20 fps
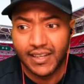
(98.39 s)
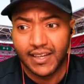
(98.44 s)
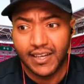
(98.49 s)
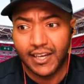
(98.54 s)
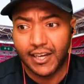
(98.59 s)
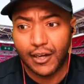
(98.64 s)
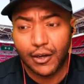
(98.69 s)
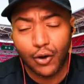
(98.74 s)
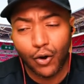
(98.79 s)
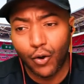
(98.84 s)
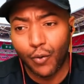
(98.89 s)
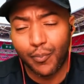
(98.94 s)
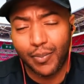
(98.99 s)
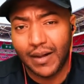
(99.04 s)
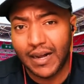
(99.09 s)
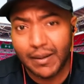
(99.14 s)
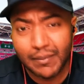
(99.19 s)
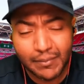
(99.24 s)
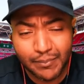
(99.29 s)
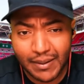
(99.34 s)
And Cole
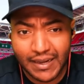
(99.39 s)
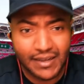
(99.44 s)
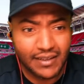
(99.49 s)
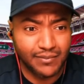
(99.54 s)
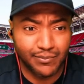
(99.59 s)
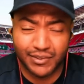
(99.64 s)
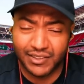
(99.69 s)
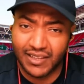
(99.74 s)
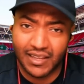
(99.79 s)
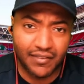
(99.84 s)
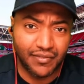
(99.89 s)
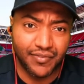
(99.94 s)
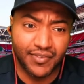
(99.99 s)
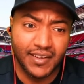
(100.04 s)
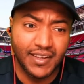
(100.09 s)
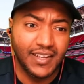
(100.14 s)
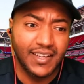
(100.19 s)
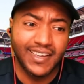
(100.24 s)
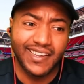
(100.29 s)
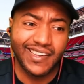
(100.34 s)
Palmer by himself
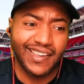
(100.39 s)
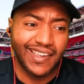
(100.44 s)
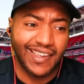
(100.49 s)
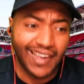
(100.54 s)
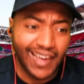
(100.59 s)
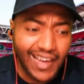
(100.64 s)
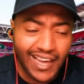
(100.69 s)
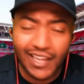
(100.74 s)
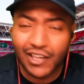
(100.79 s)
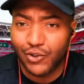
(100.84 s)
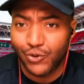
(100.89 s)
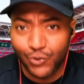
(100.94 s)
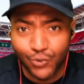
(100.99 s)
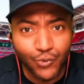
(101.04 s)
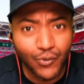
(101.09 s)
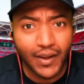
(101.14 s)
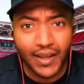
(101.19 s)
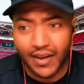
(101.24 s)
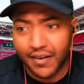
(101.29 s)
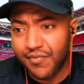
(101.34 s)
can't
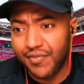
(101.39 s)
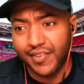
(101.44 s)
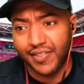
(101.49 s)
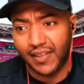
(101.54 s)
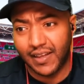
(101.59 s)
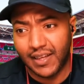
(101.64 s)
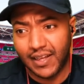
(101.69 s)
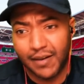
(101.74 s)
do everything.